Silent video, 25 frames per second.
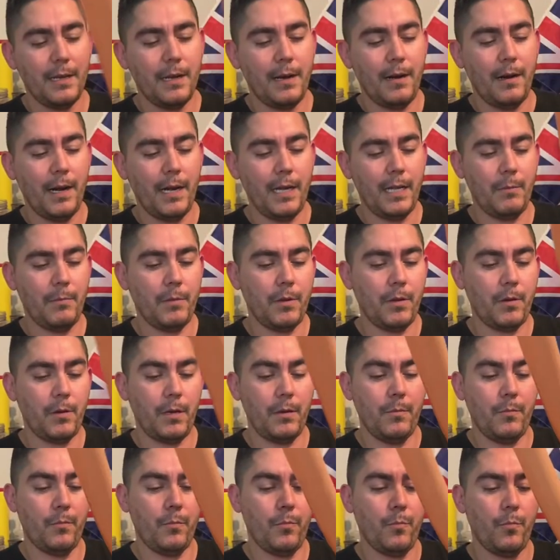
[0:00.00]
Alright, let me go ahead
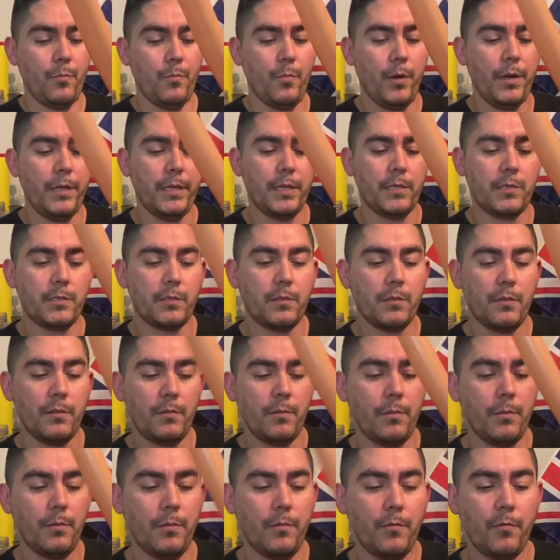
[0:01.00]
and bring this to the
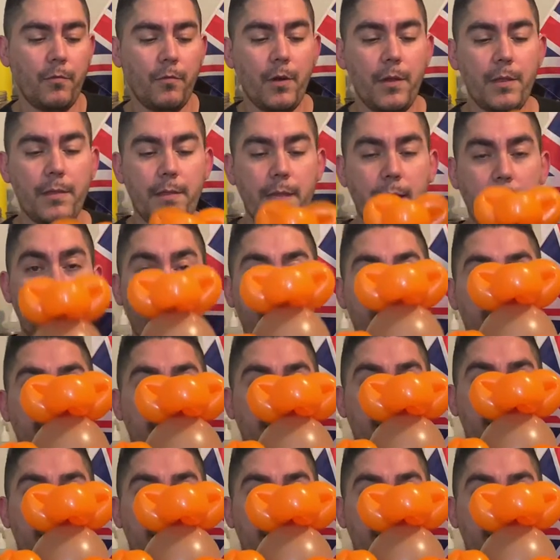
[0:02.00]
front there.